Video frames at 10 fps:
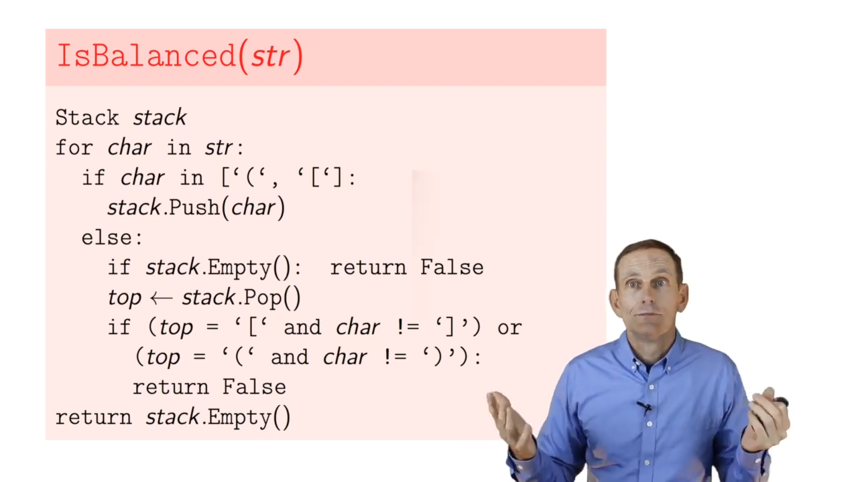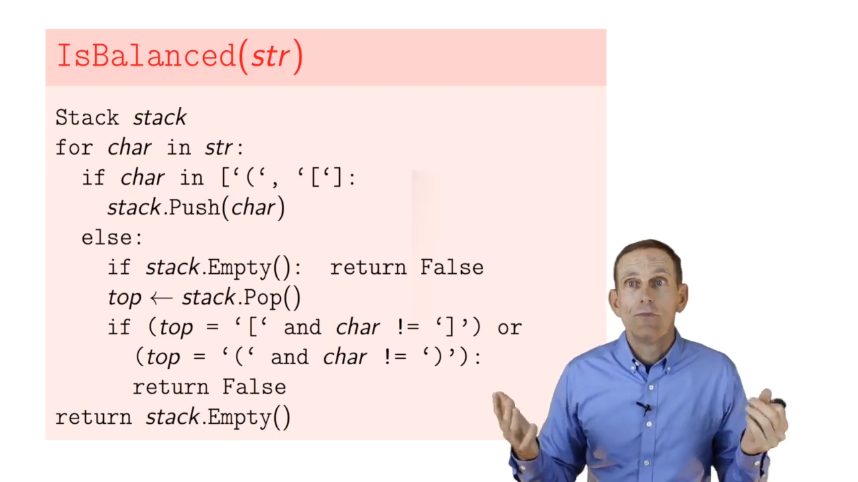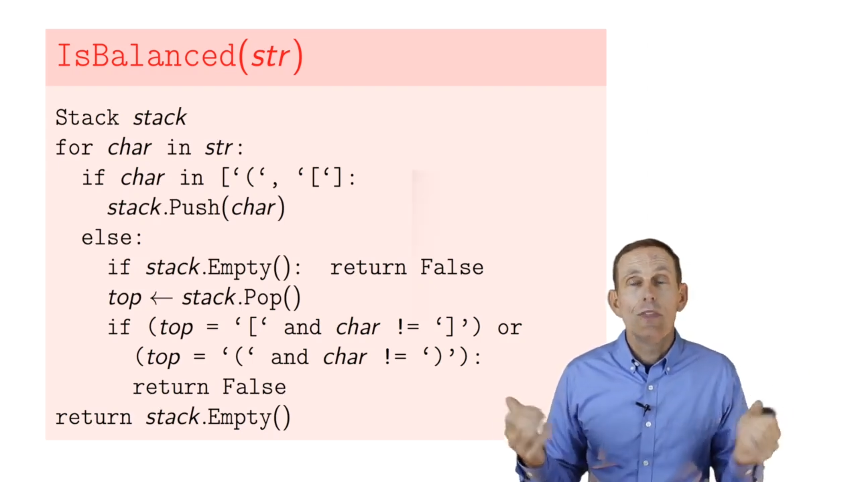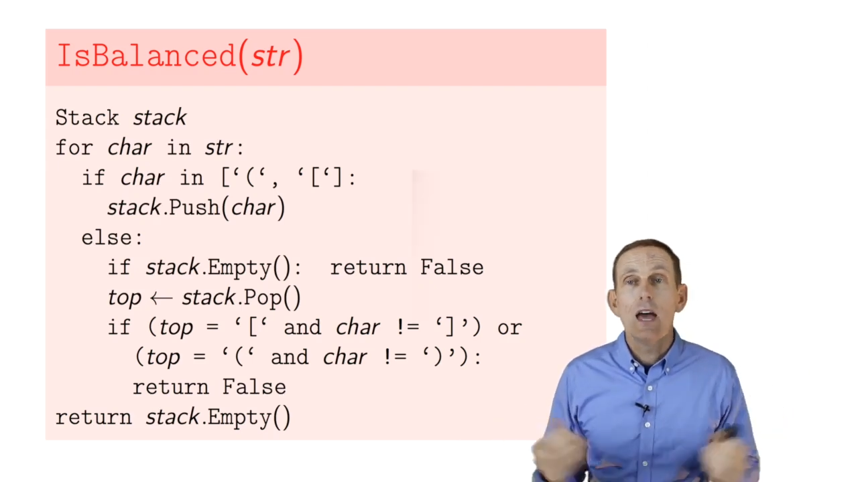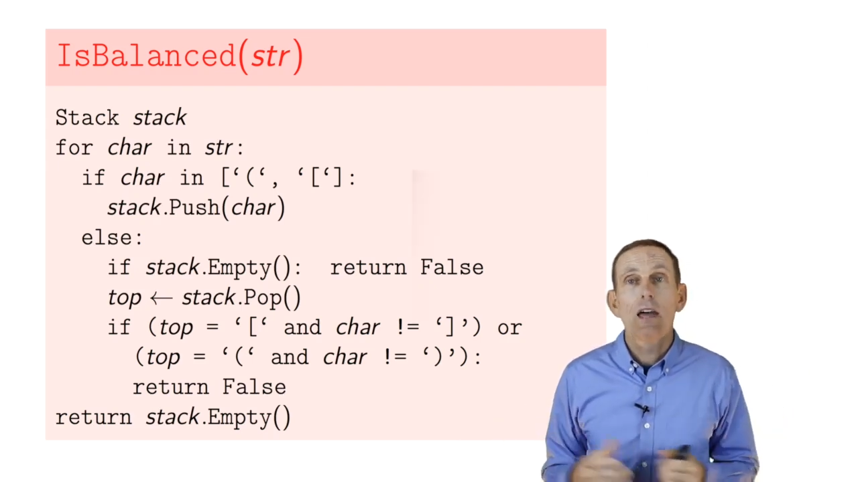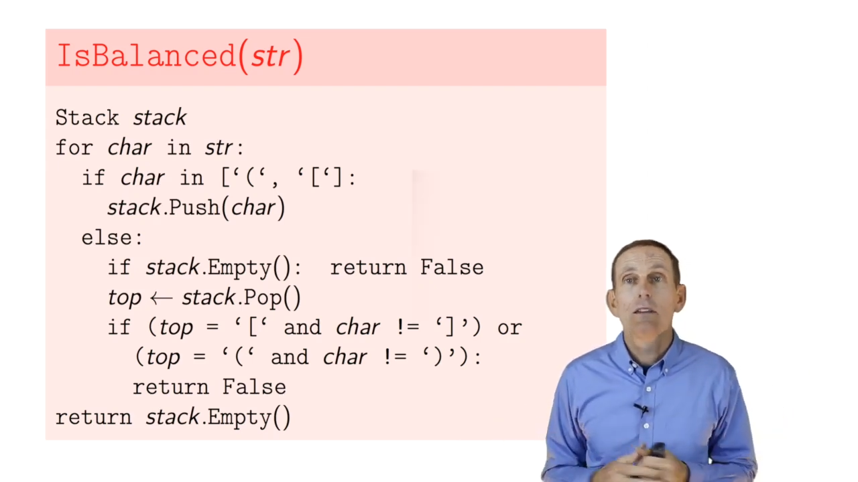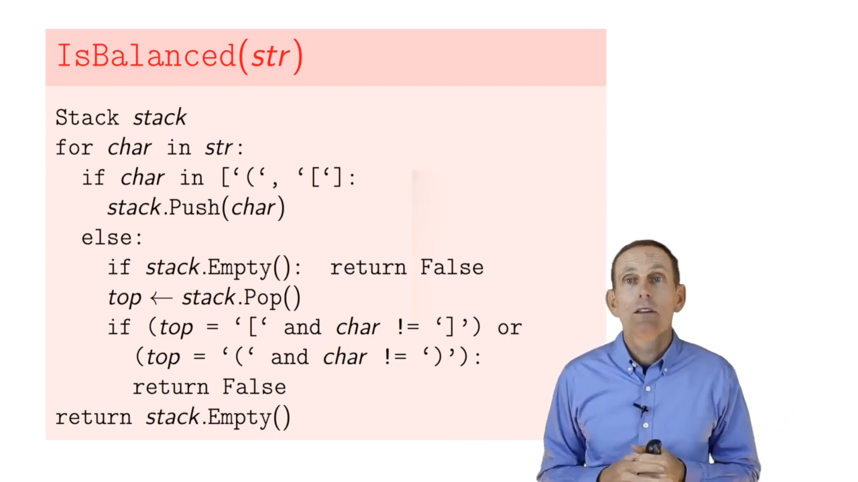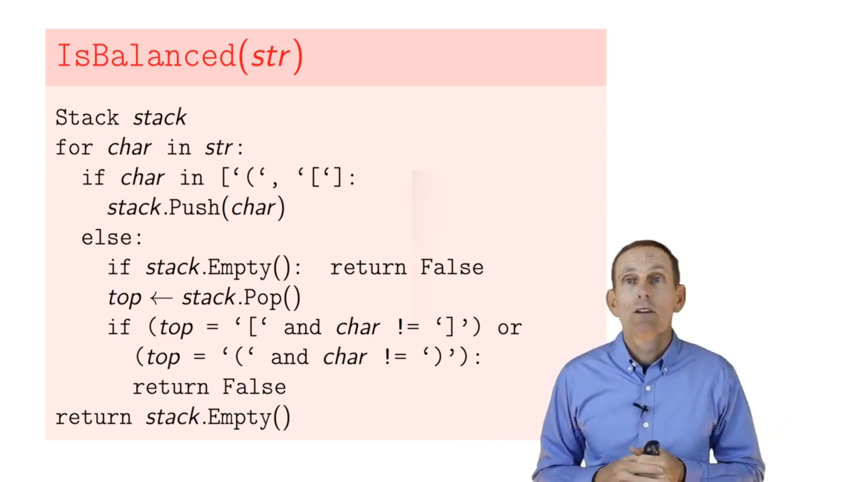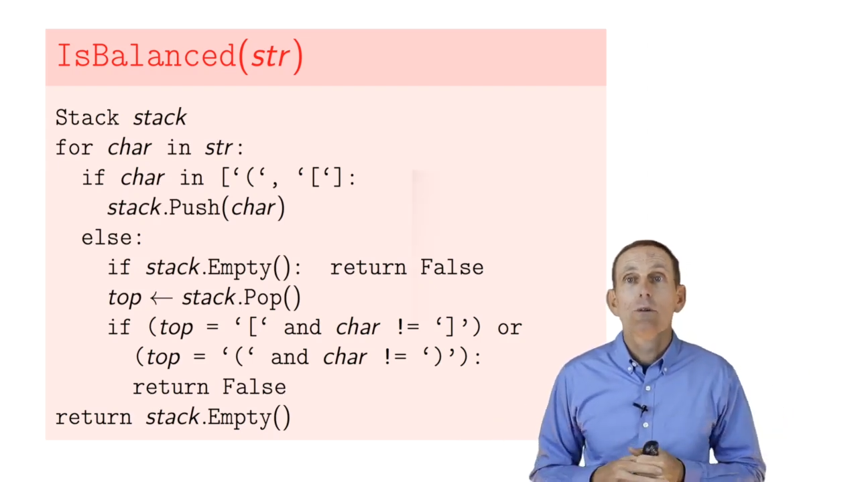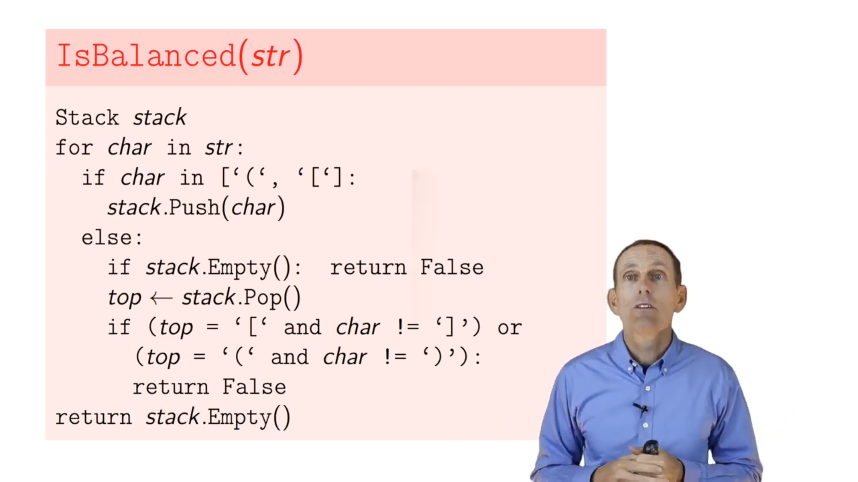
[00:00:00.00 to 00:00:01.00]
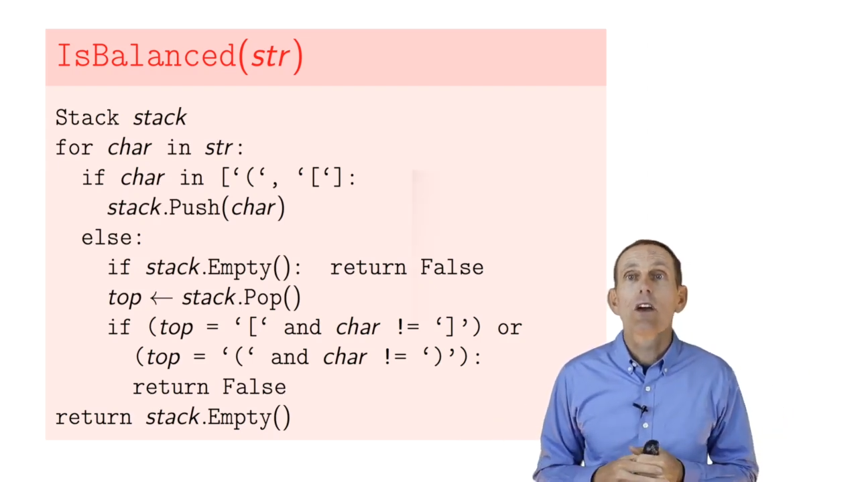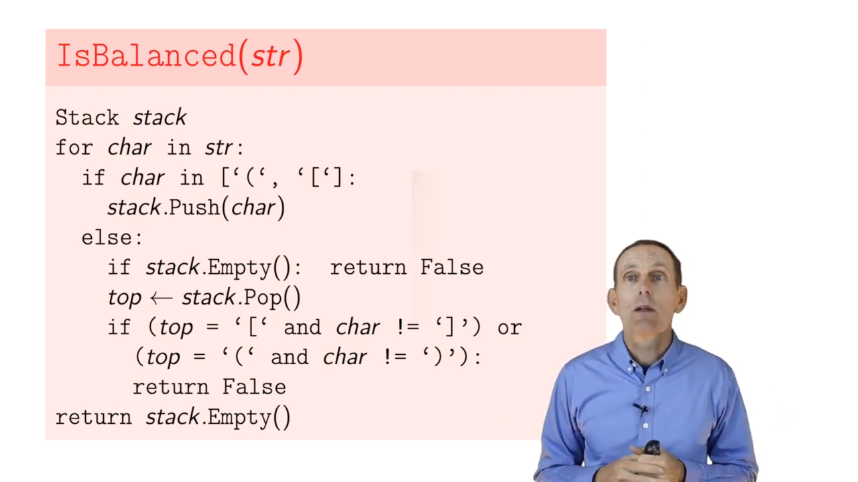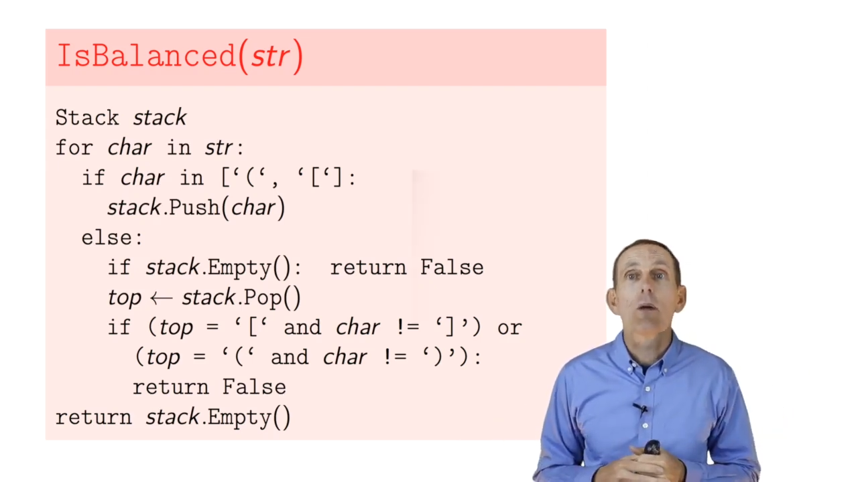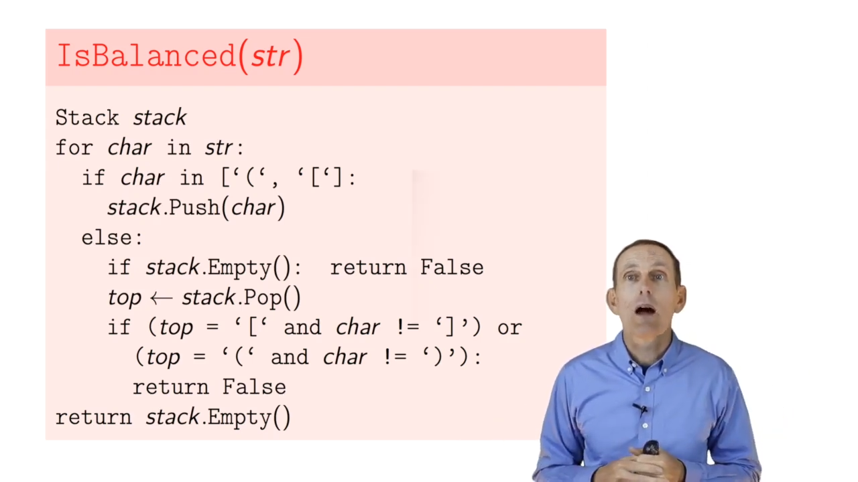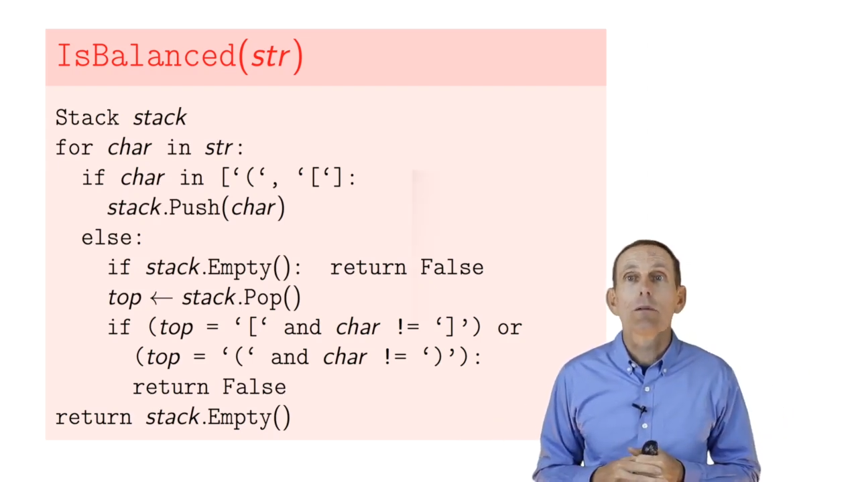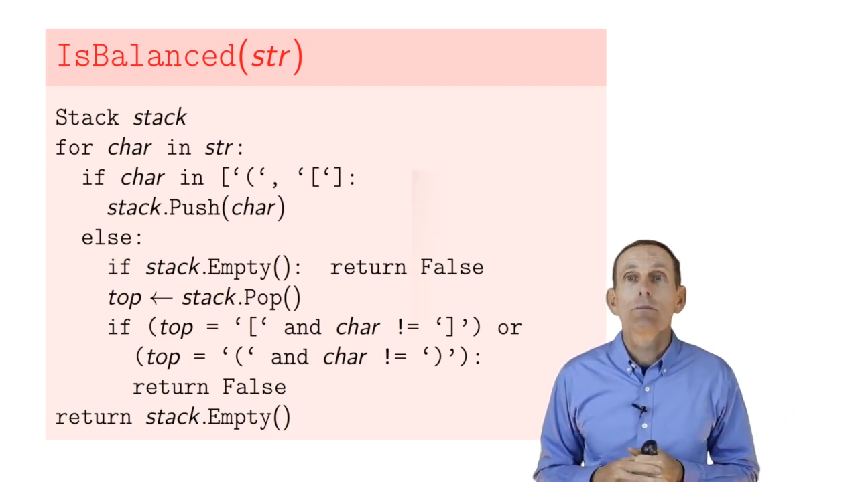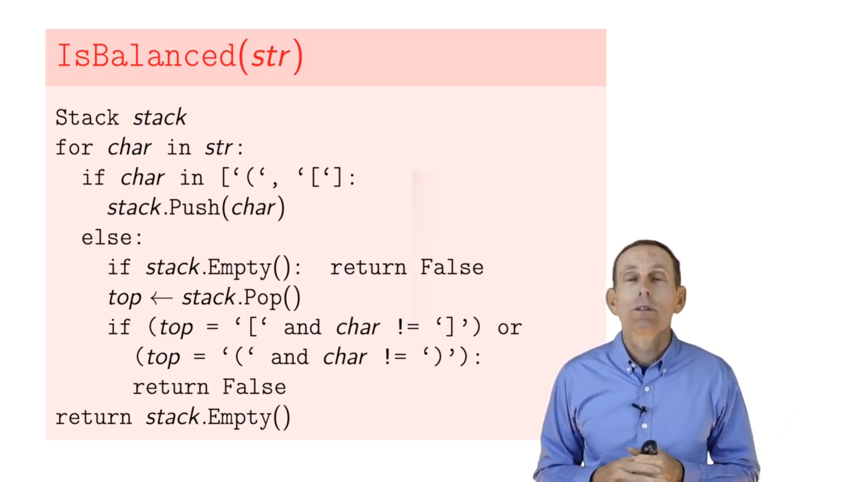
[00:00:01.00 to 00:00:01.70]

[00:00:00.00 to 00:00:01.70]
then we've got a problem,